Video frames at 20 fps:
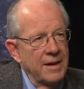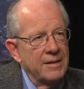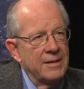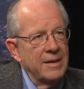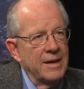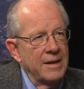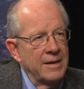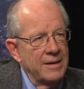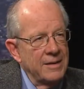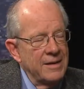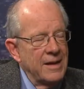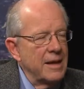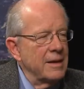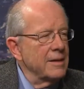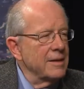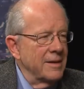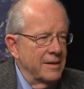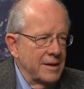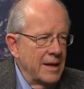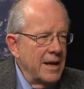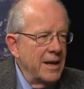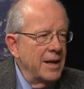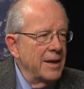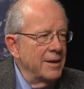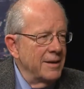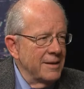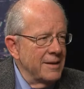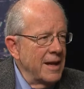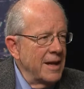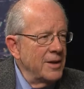
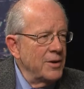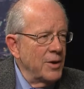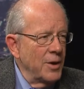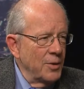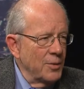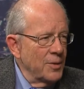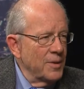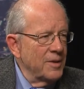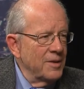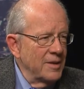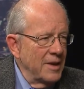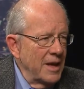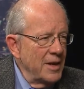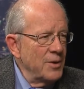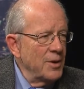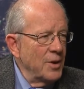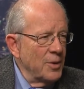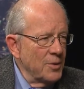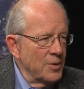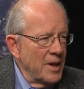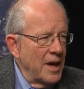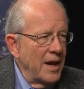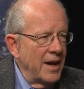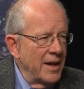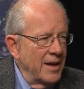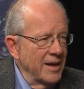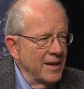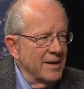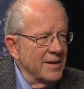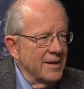They know that.
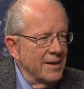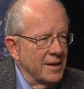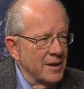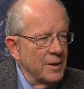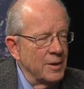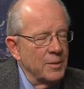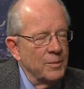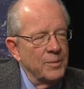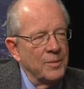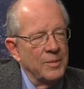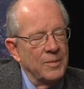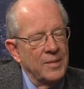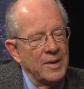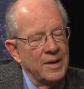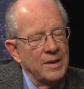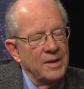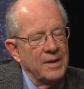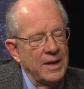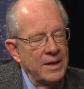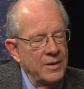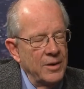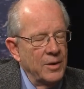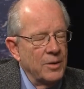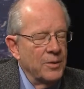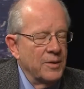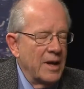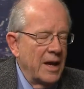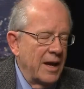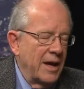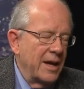They know
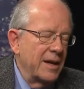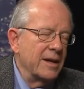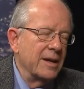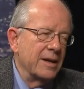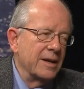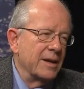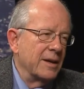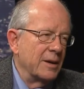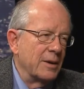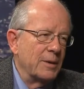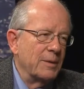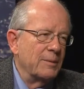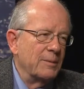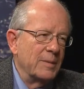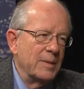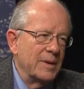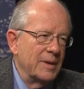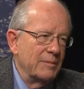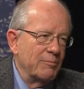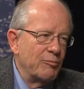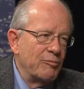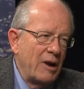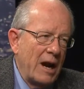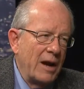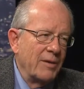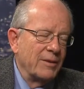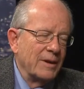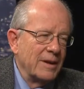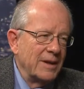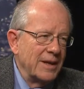that
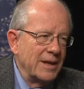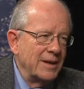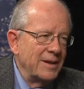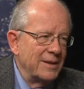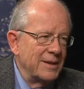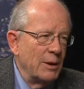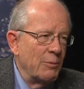privately. They